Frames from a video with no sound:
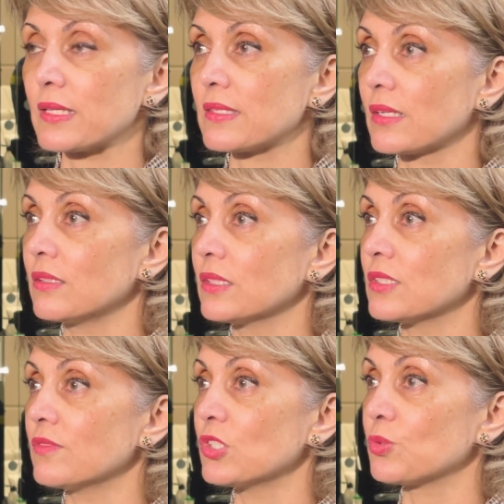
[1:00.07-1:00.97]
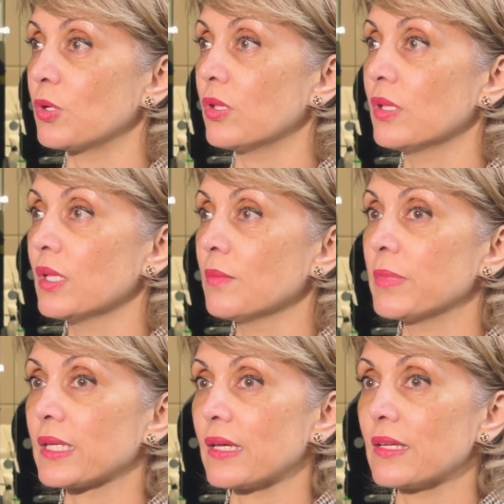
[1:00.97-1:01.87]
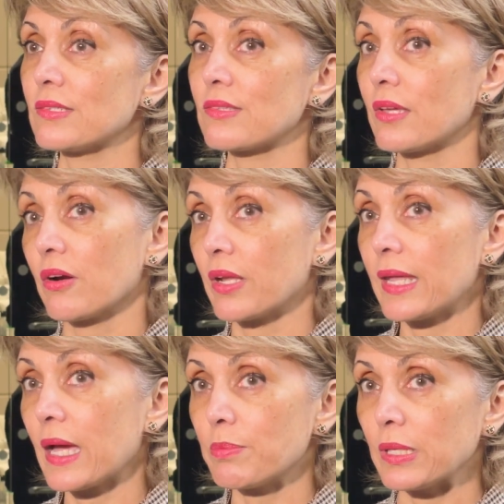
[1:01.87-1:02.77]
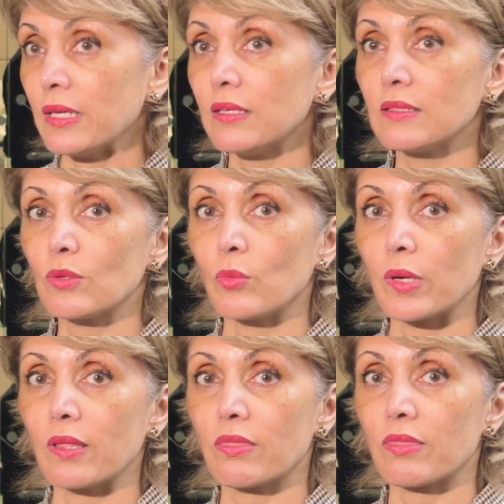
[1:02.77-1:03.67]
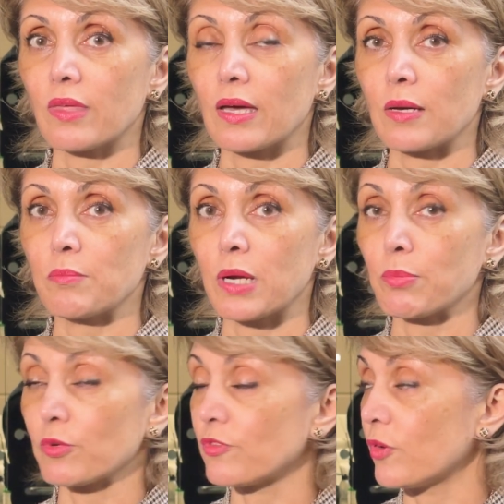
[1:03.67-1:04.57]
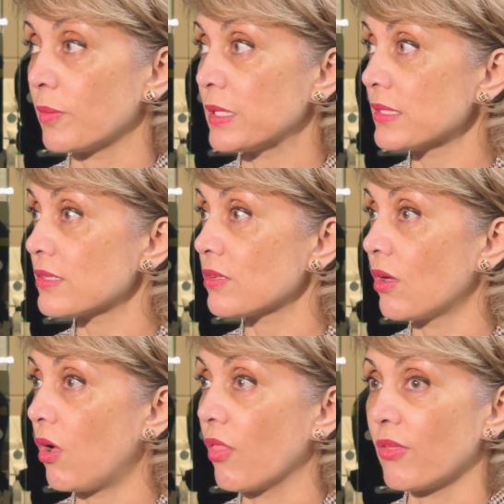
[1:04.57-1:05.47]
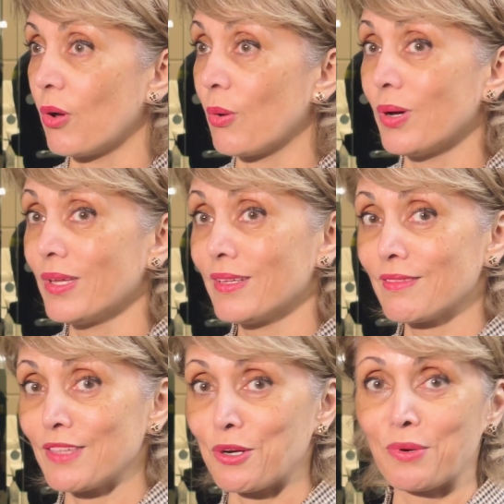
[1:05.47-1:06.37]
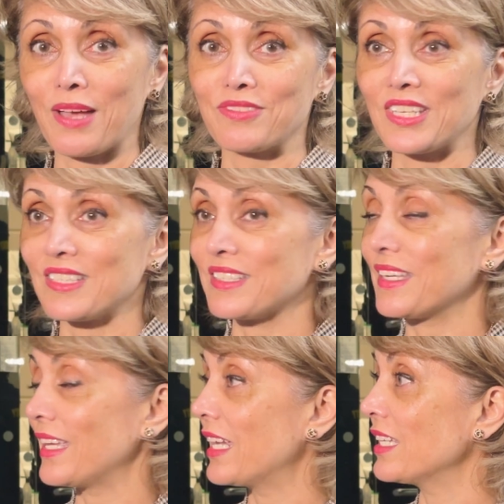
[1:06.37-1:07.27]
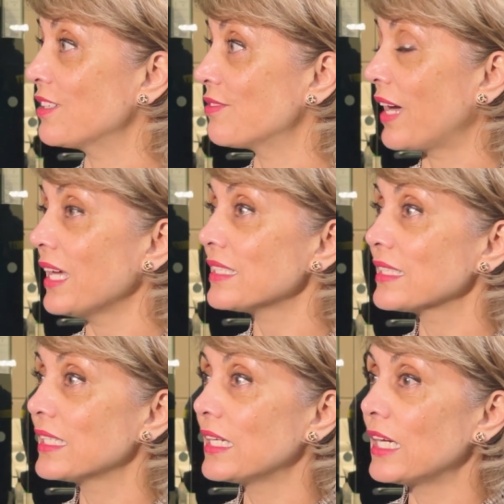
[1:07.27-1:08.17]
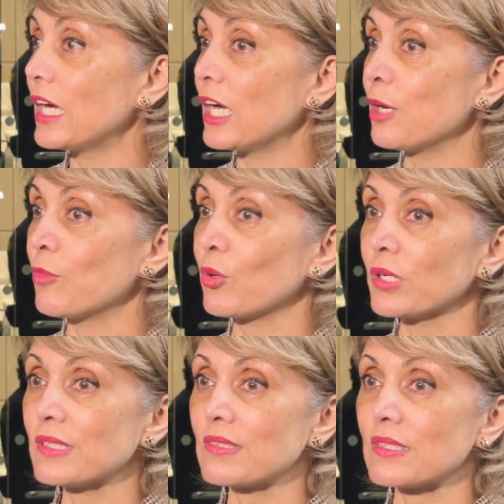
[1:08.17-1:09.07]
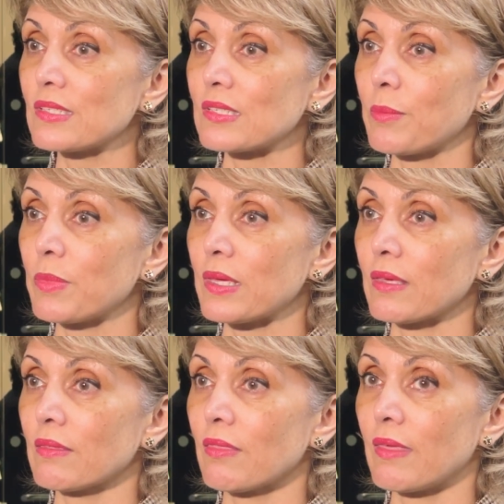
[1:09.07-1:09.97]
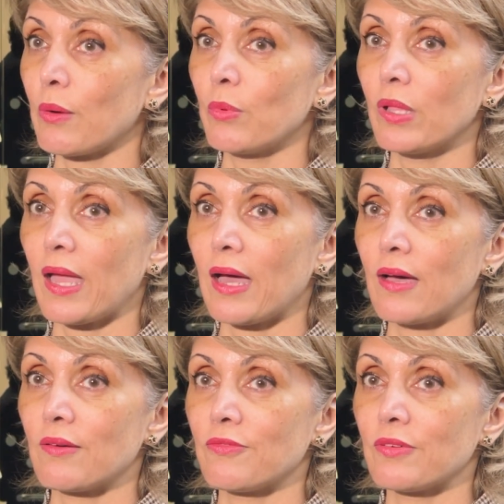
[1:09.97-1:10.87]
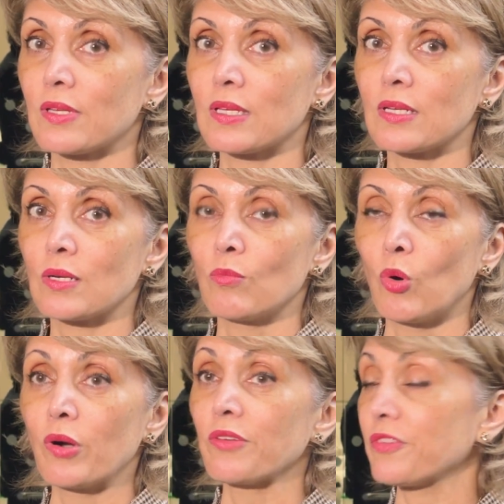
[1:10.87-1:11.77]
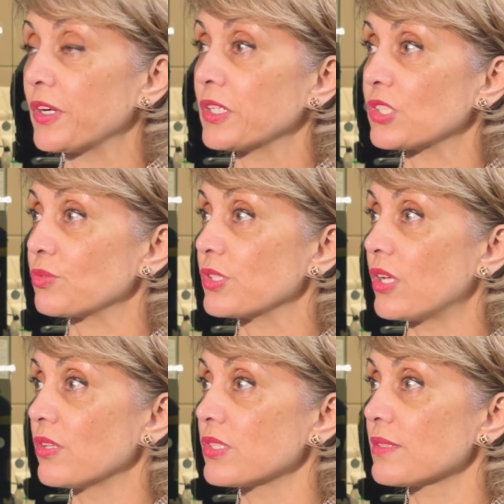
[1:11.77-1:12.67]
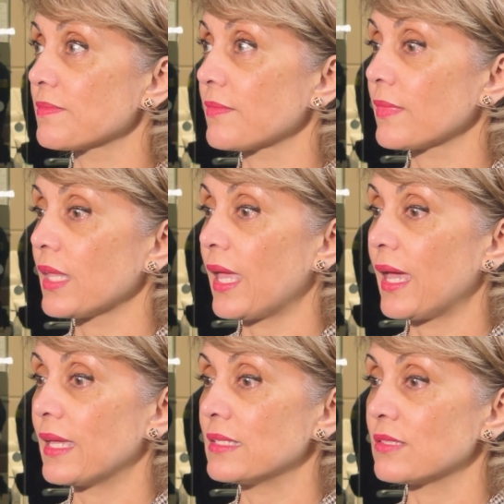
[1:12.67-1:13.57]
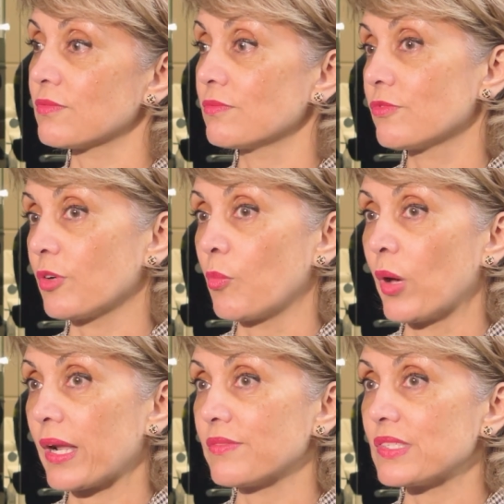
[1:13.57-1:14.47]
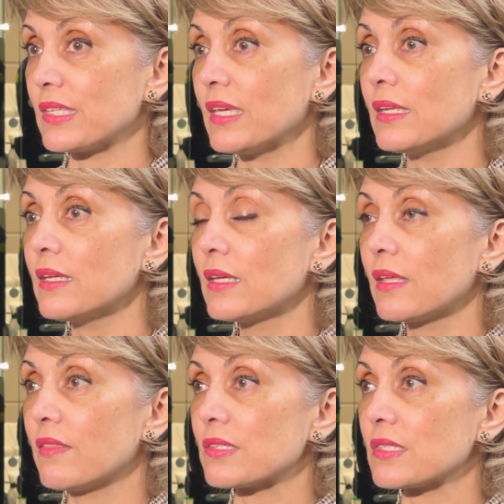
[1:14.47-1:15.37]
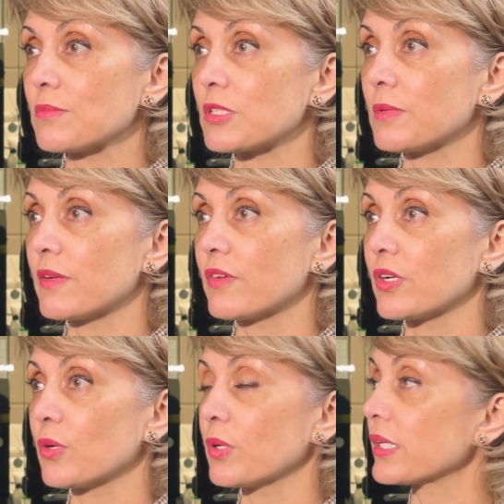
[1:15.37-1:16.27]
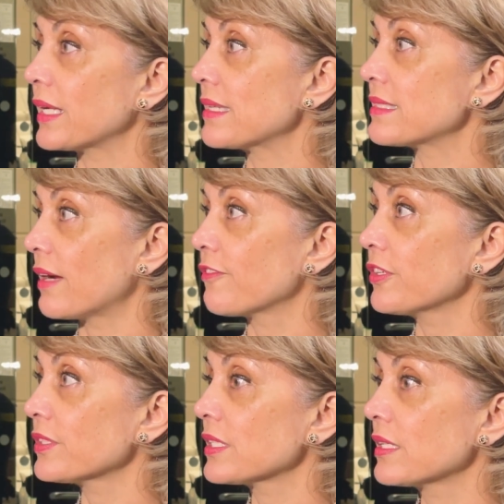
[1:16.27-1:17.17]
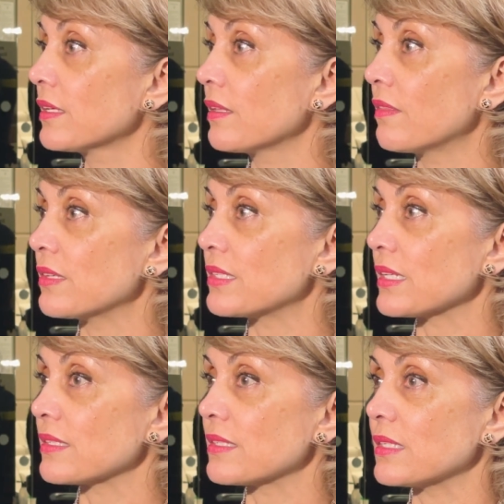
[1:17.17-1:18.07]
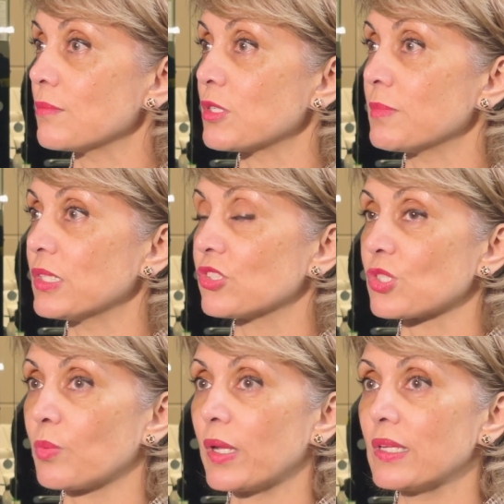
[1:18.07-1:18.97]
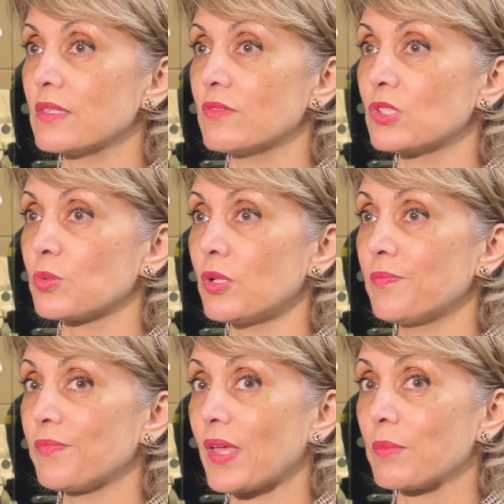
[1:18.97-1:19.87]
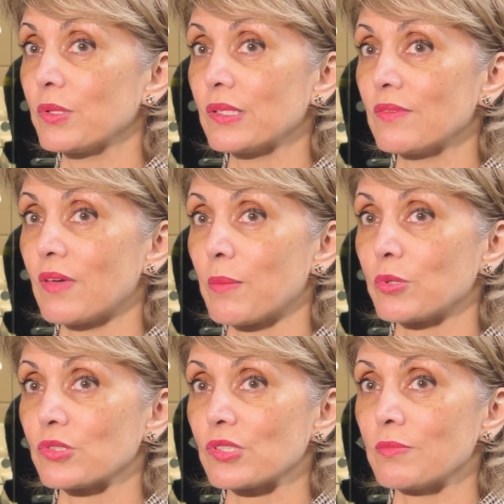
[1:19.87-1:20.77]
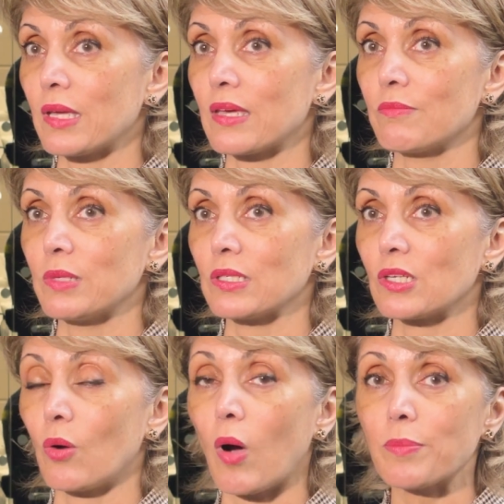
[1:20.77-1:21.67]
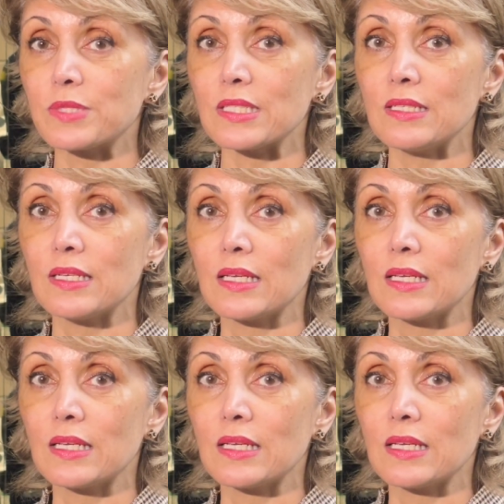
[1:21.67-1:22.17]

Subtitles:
a single individual because they're unhappy with my performance, although they don't have to indicate any of that? Or is this something that will have more nefarious results? And from what I've seen, this seems to be a very organized effort. This doesn't seem to be just one individual. I believe that person may have been co-opted.